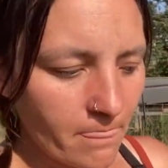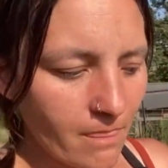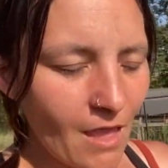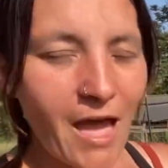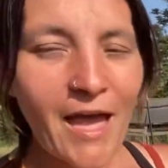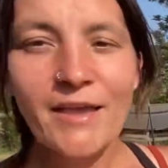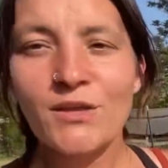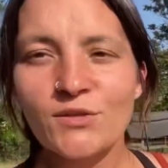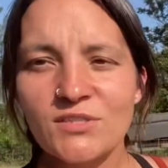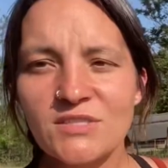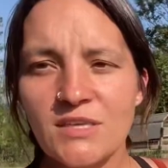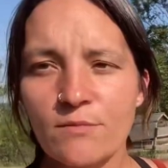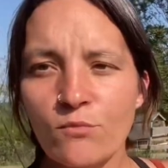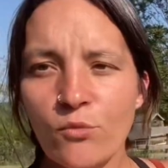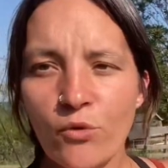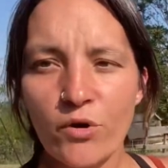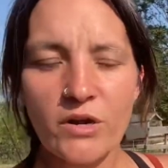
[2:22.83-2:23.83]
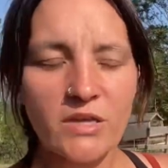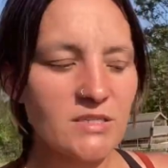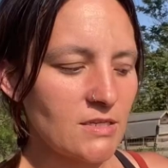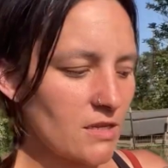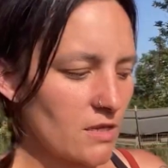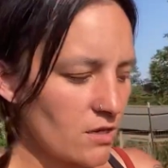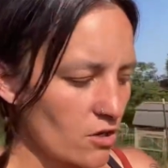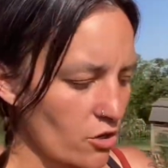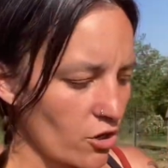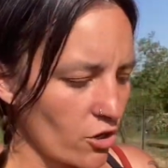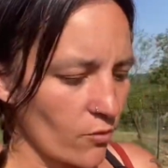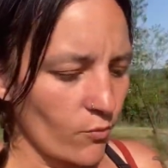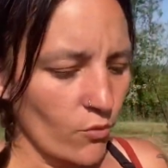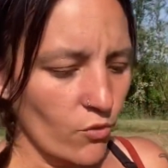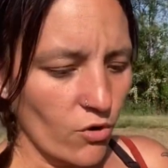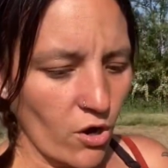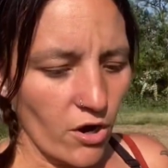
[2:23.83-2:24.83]
I used it more as an
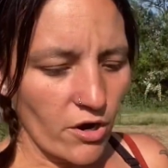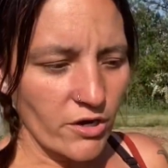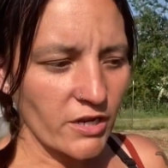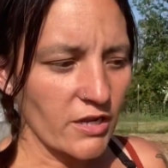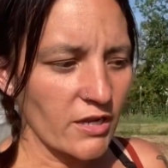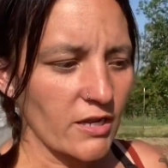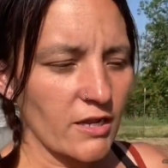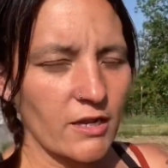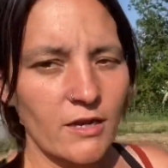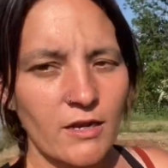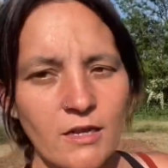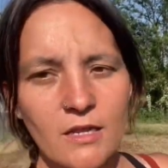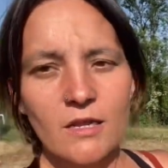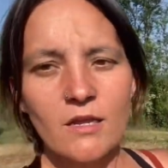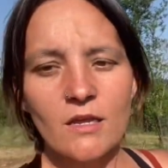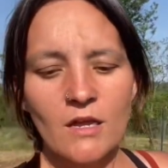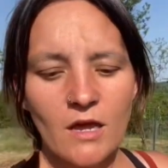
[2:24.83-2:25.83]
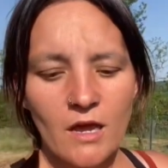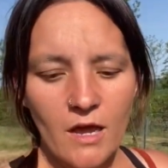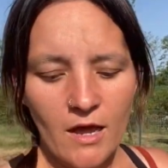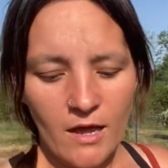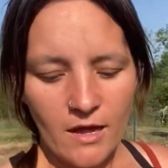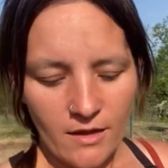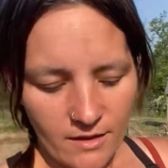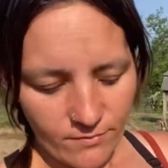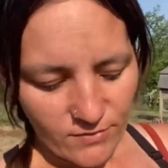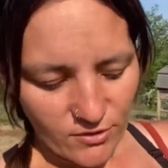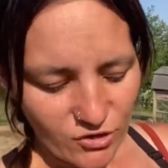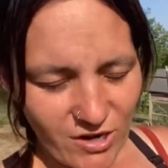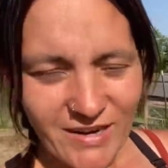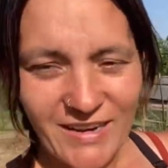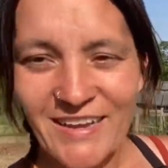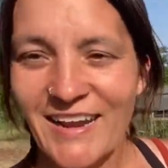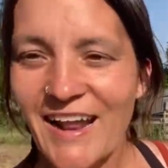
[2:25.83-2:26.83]
herbal garden. I'm
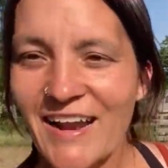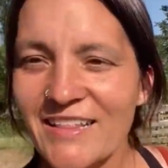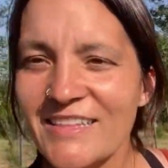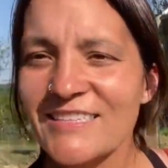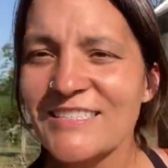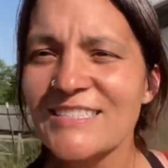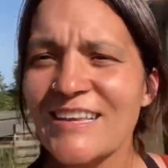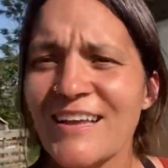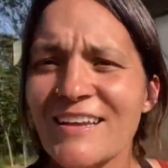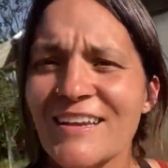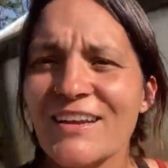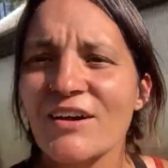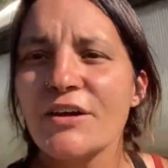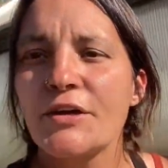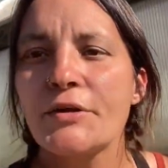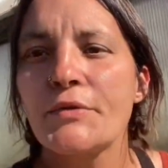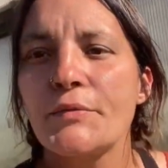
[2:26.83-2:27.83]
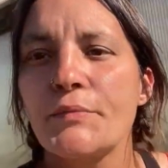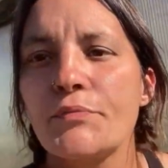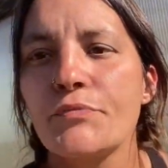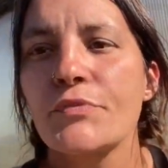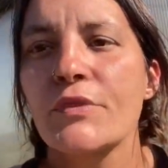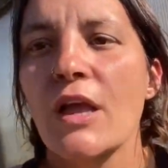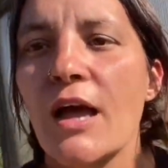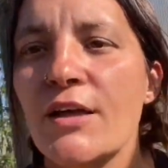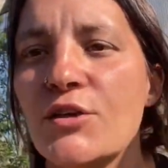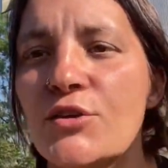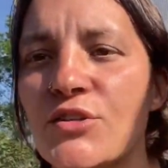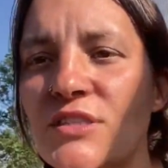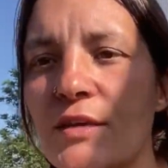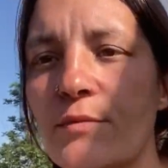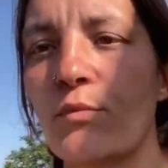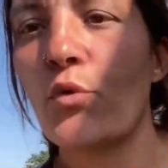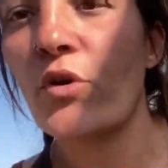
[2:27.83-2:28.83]
trying to get out of the sun here. I
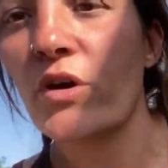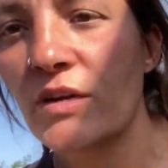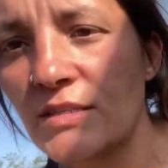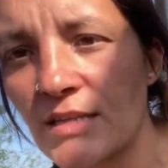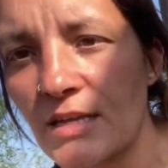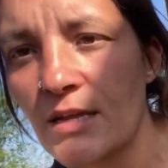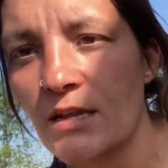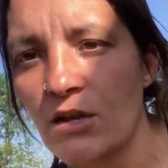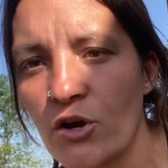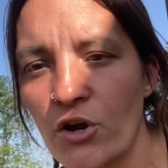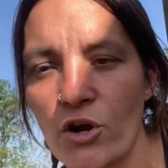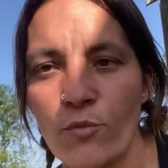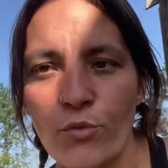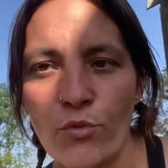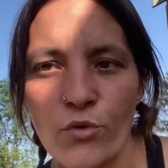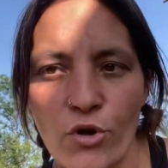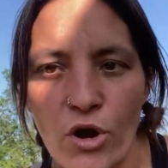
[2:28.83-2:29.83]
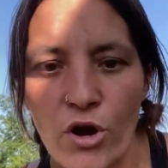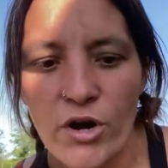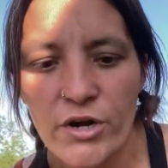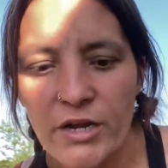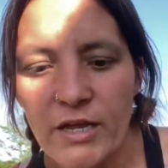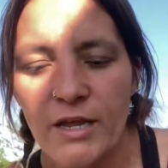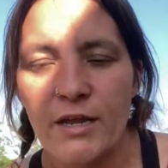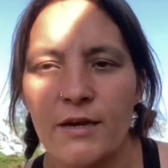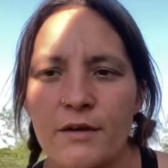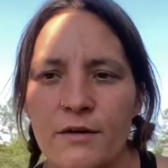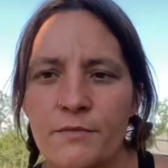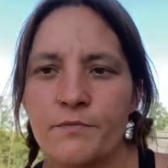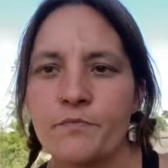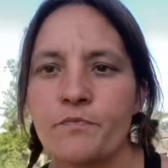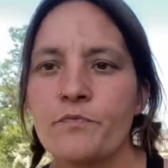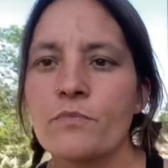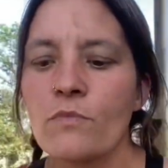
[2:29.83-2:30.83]
used it more as an herbal garden
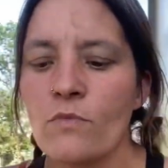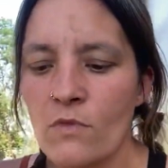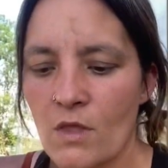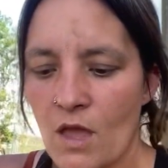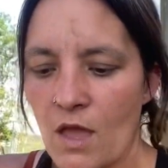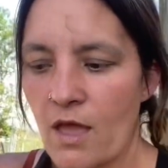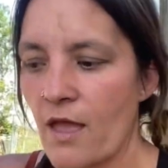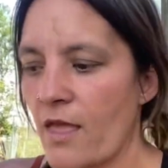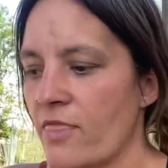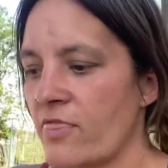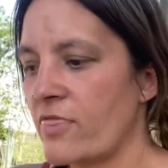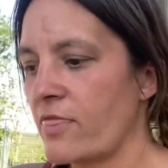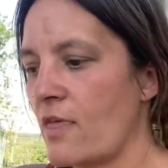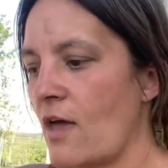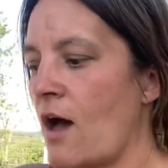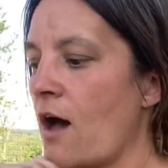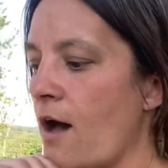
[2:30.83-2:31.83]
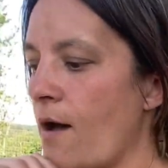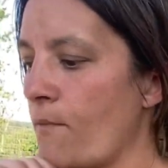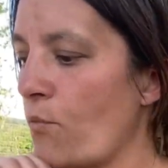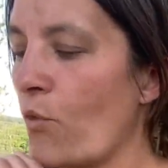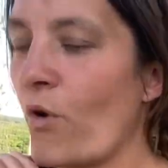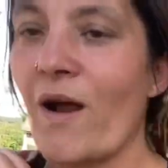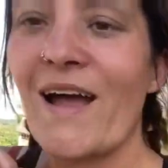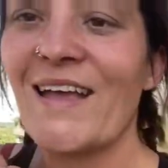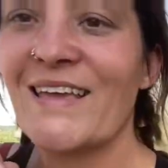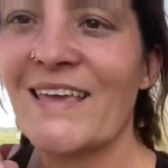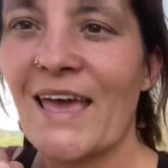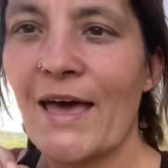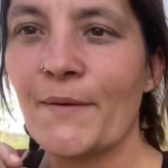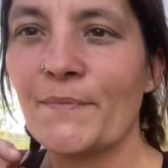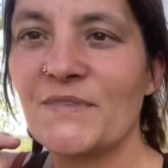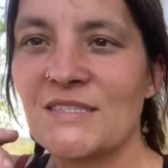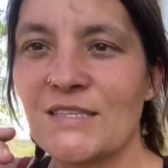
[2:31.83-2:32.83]
where I
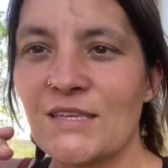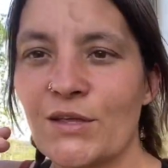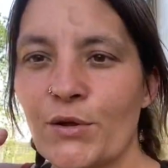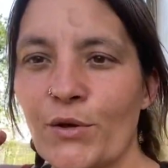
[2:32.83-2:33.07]
kept,